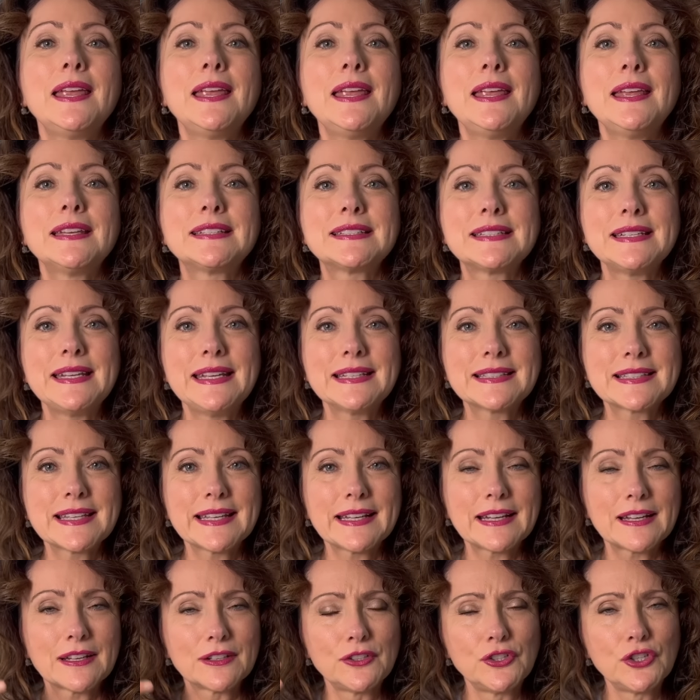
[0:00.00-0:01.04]
it's
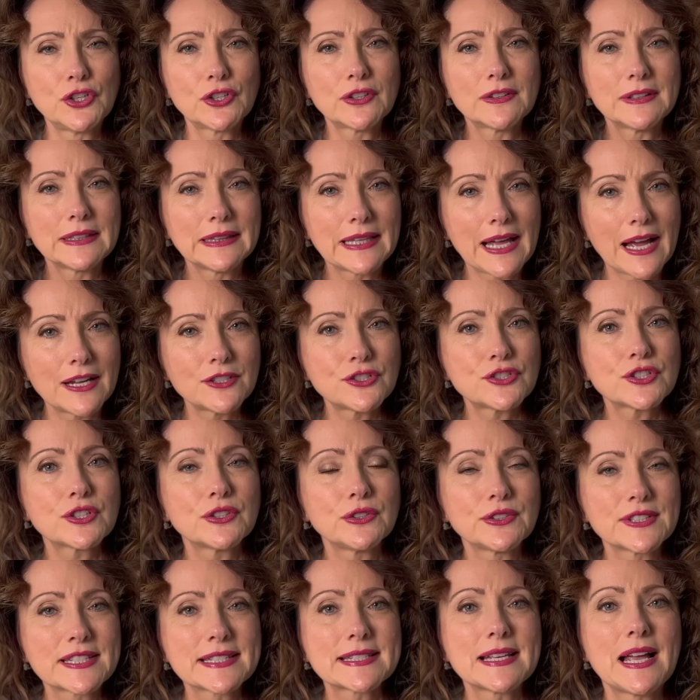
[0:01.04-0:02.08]
like a
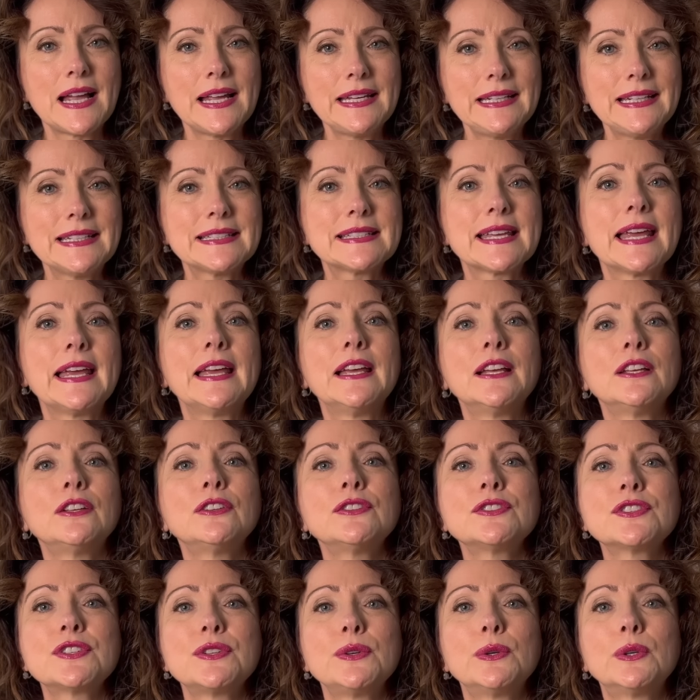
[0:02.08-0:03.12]
neurological sign. It
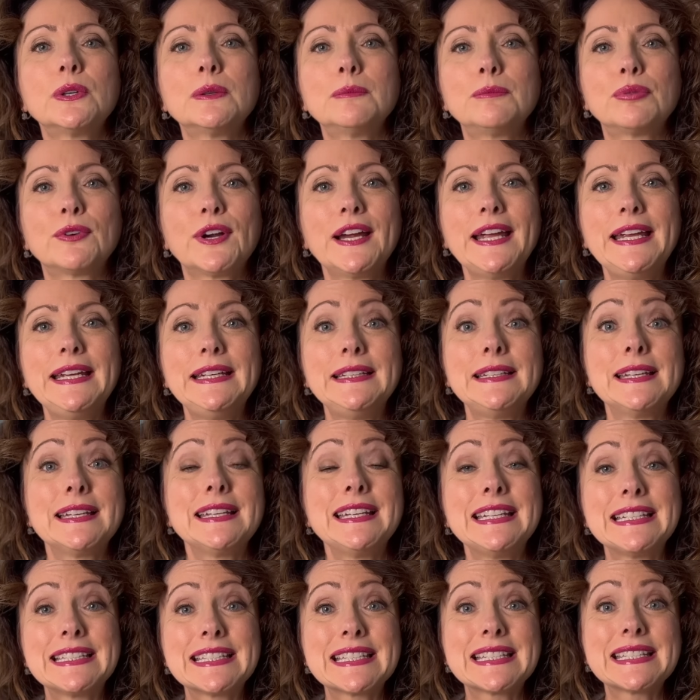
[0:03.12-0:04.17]
tells your brain
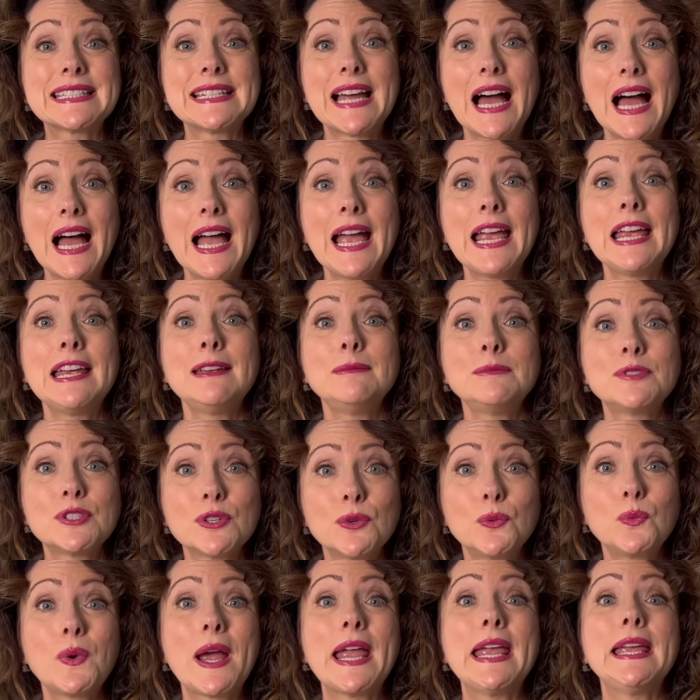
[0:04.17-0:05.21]
it's time to
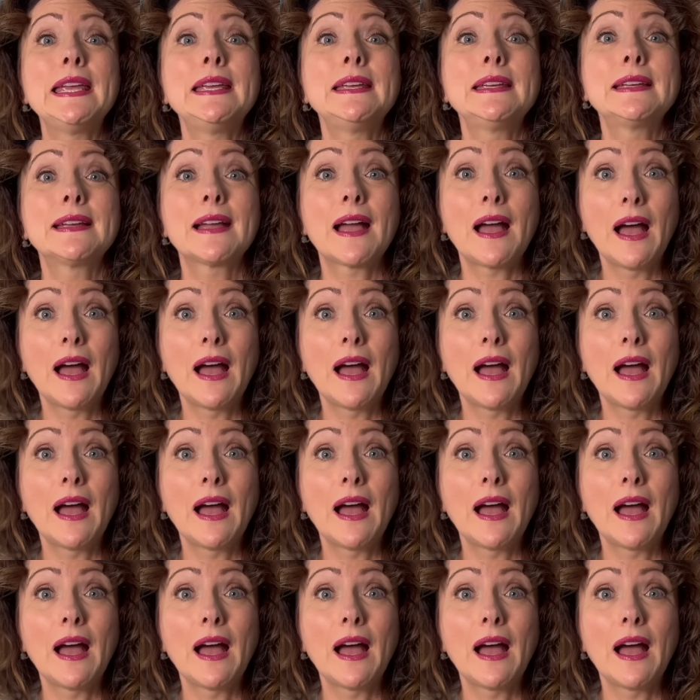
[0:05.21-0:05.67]
wake